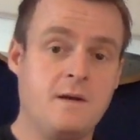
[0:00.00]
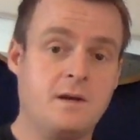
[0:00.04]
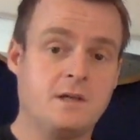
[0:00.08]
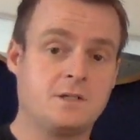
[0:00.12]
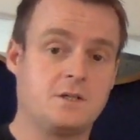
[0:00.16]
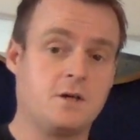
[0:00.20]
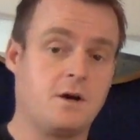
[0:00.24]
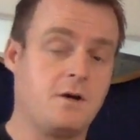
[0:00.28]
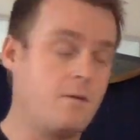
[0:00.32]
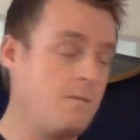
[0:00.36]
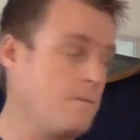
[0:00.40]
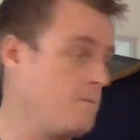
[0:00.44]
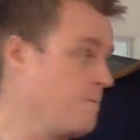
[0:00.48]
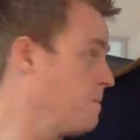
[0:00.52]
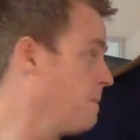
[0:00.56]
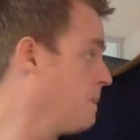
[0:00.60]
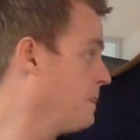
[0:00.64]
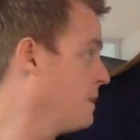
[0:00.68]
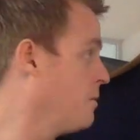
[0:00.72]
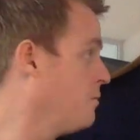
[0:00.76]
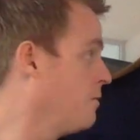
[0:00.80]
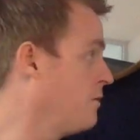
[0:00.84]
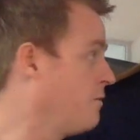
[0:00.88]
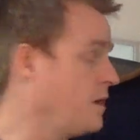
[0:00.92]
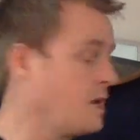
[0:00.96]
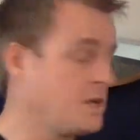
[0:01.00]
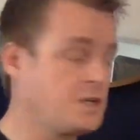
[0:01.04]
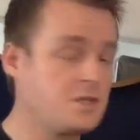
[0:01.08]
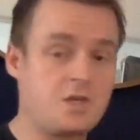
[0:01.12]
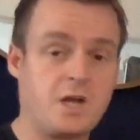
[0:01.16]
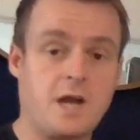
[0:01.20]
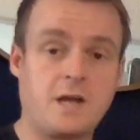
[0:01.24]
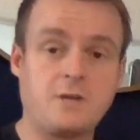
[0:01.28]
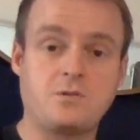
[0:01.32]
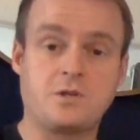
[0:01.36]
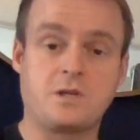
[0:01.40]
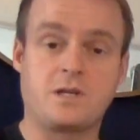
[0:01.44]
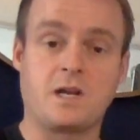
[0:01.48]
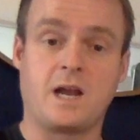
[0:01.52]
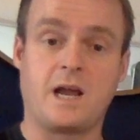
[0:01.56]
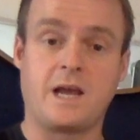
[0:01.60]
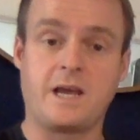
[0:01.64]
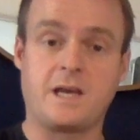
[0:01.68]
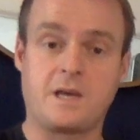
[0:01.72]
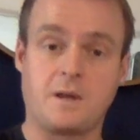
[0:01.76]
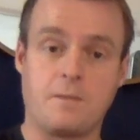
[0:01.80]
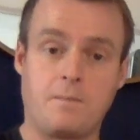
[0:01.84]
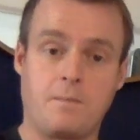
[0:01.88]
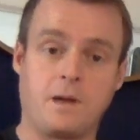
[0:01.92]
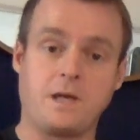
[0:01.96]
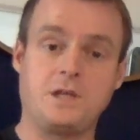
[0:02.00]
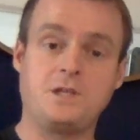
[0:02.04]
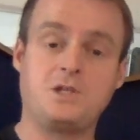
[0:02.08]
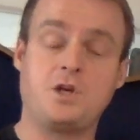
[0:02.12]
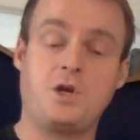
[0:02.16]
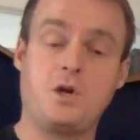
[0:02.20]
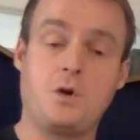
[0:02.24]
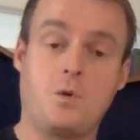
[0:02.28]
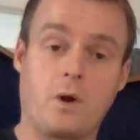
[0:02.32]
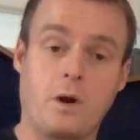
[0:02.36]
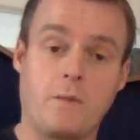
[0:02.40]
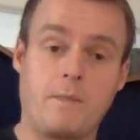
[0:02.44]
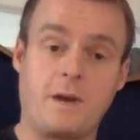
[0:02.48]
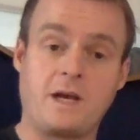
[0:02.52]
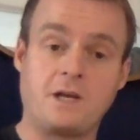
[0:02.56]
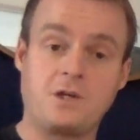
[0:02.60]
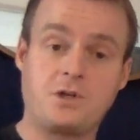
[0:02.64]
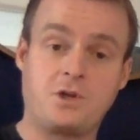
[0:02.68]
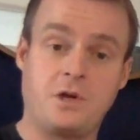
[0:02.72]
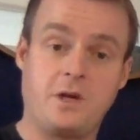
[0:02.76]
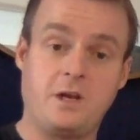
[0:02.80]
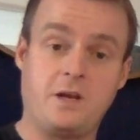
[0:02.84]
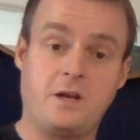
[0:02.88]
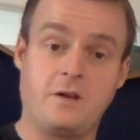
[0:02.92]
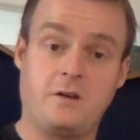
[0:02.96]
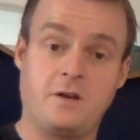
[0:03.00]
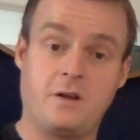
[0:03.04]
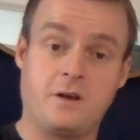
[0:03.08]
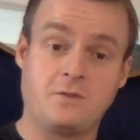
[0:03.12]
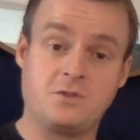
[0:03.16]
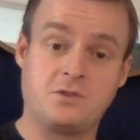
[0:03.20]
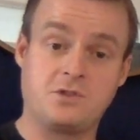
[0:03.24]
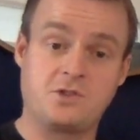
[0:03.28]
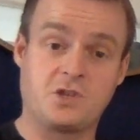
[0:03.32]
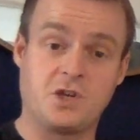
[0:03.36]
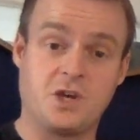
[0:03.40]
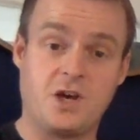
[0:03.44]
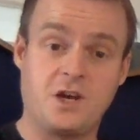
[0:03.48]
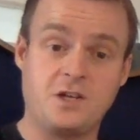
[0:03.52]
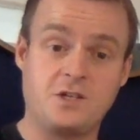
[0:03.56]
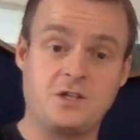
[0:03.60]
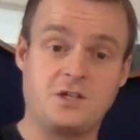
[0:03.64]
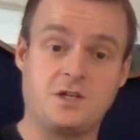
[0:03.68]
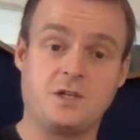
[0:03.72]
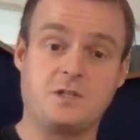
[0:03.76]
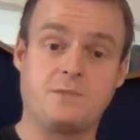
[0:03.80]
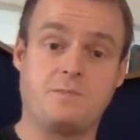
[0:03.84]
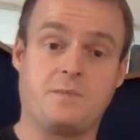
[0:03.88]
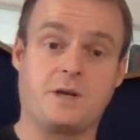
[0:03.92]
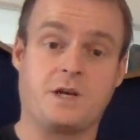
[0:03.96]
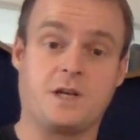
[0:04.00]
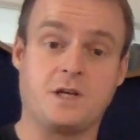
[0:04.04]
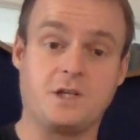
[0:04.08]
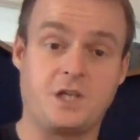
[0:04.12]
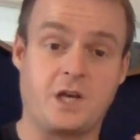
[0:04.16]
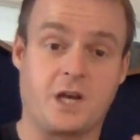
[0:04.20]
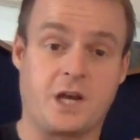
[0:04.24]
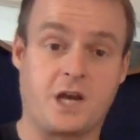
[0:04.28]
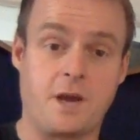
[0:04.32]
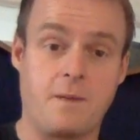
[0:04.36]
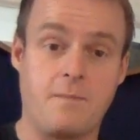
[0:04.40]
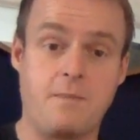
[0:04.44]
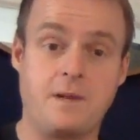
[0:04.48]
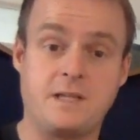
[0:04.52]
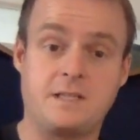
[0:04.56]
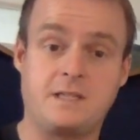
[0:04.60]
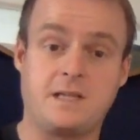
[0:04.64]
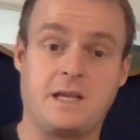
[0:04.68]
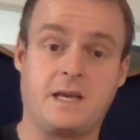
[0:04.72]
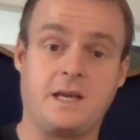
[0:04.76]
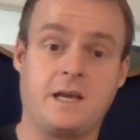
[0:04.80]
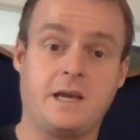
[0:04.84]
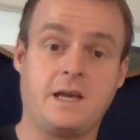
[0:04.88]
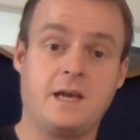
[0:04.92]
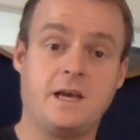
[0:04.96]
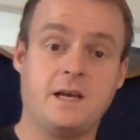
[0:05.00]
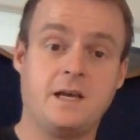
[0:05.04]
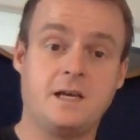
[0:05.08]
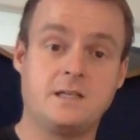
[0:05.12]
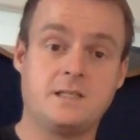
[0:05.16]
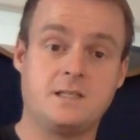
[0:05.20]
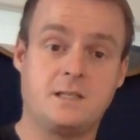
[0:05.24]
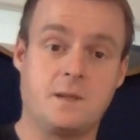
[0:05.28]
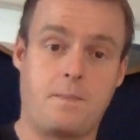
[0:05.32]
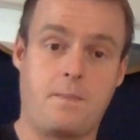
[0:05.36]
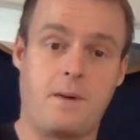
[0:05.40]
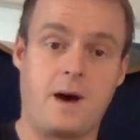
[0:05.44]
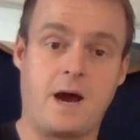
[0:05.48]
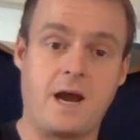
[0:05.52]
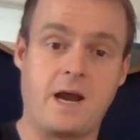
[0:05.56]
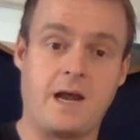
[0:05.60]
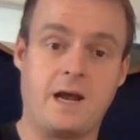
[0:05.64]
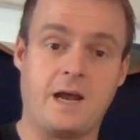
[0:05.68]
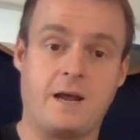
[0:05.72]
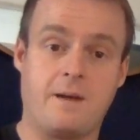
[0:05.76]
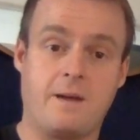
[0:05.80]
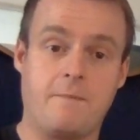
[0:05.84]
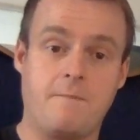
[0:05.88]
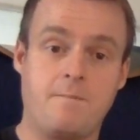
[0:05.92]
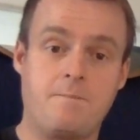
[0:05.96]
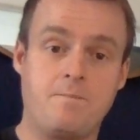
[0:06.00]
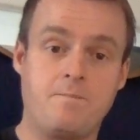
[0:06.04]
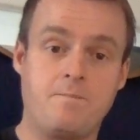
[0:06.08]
So with an exchange with delayed completion, you want to make sure you do those searches because you're committing to buying it.